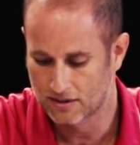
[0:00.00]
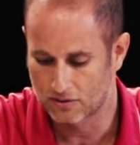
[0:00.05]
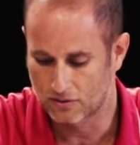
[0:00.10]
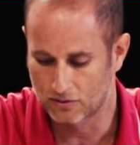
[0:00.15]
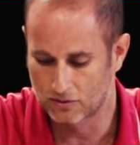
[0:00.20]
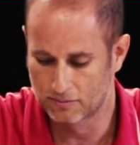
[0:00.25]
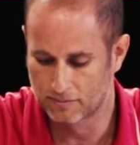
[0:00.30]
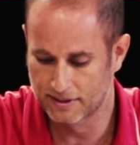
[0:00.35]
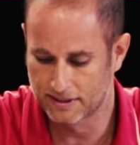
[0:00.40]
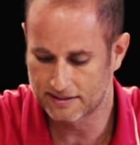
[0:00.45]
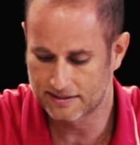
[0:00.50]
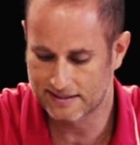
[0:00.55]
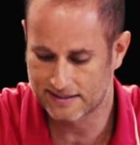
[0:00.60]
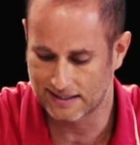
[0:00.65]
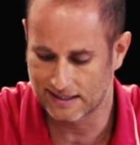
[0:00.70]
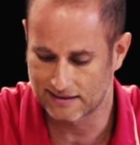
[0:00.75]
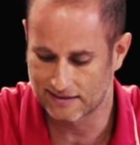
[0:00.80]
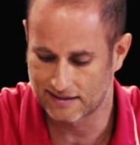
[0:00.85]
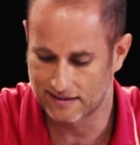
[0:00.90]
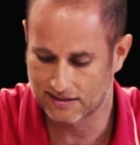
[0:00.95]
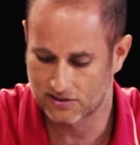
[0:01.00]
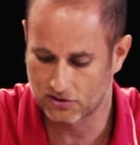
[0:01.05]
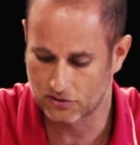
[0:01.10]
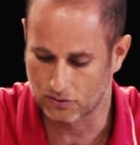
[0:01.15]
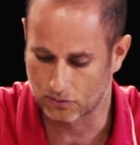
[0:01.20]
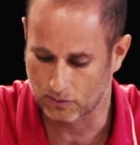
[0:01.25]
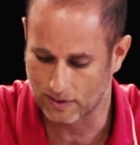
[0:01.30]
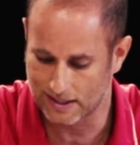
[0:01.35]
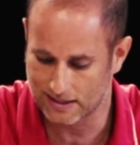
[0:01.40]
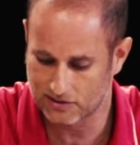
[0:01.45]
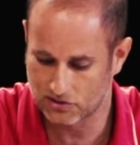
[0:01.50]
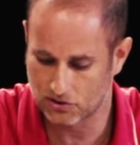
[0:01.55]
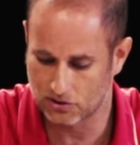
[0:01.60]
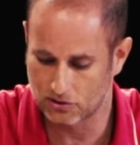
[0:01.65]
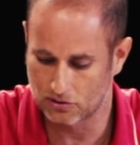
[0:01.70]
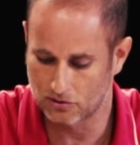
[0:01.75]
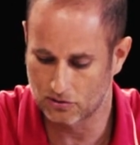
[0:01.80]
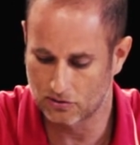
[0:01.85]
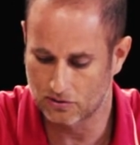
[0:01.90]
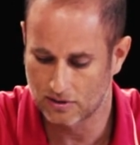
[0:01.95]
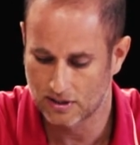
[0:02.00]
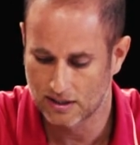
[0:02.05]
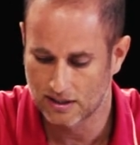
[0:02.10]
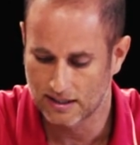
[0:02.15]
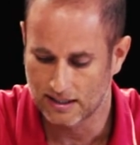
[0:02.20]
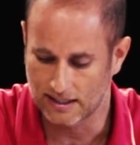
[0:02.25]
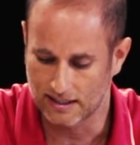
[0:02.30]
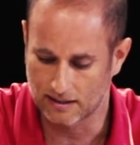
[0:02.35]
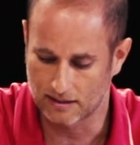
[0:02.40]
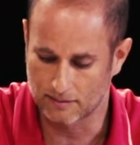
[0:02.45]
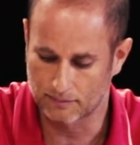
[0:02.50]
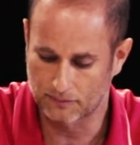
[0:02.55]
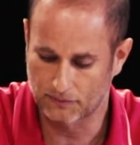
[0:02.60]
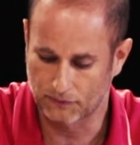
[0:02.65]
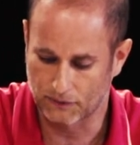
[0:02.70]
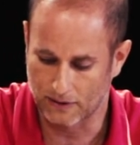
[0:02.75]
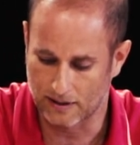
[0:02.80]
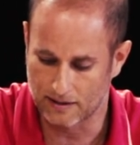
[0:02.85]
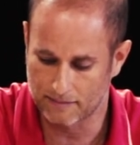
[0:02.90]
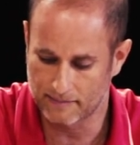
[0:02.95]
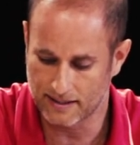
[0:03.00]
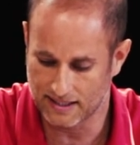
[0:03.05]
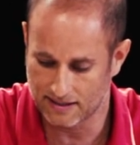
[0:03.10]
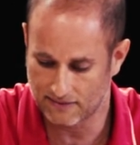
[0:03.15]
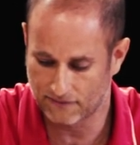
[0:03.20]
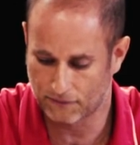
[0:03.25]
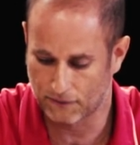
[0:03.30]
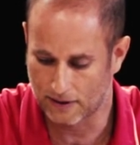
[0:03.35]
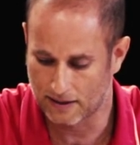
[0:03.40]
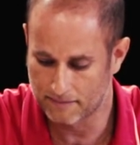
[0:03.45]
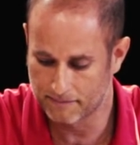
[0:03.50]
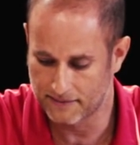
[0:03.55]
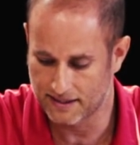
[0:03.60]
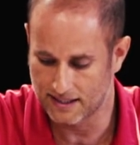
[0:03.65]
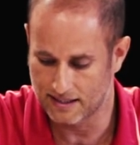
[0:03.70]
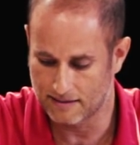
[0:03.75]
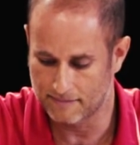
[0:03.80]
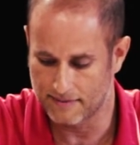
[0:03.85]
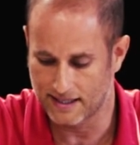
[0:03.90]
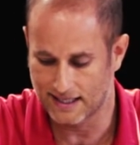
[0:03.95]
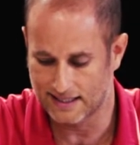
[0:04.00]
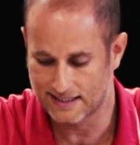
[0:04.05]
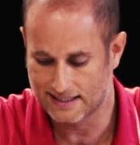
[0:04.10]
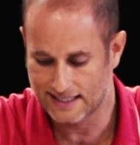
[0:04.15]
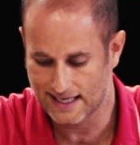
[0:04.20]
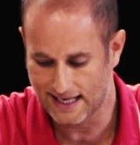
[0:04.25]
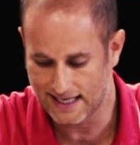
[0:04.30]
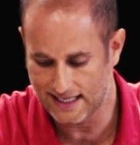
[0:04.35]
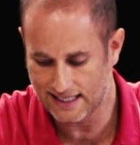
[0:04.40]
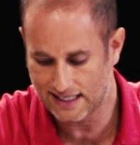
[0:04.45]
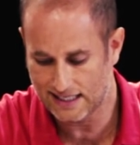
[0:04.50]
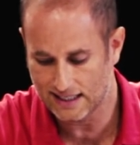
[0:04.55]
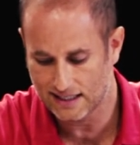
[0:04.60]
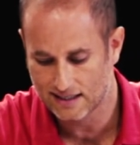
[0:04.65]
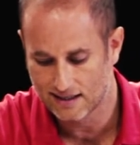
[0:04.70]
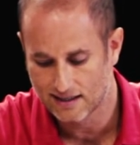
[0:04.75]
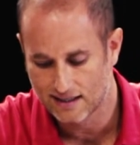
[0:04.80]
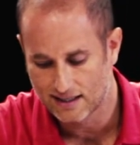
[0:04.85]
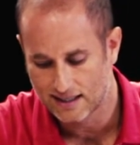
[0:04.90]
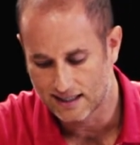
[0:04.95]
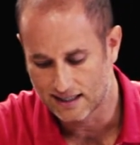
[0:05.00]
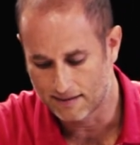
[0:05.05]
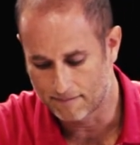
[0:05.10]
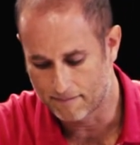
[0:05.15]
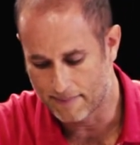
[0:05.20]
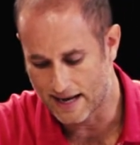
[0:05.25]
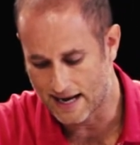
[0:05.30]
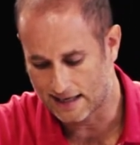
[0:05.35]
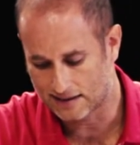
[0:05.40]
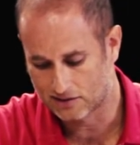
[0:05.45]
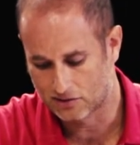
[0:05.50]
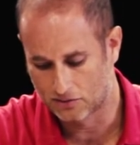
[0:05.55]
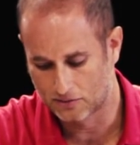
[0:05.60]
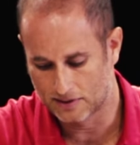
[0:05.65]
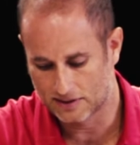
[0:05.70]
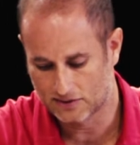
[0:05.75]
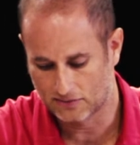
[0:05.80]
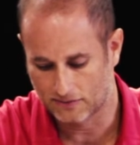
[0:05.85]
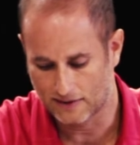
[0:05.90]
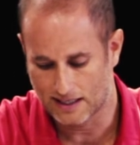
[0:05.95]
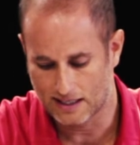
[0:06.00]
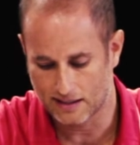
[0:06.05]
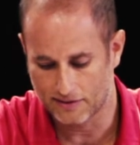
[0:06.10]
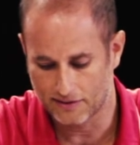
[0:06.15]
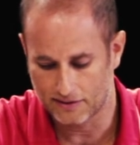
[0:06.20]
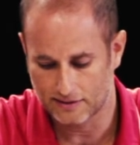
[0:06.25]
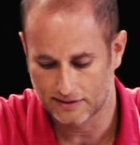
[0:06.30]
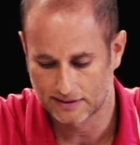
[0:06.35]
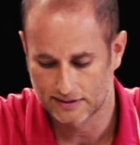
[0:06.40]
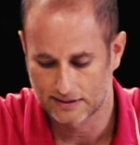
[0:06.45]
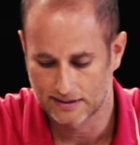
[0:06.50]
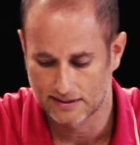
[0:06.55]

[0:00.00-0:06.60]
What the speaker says: Reuben said this to rescue him from them and take him back to his father.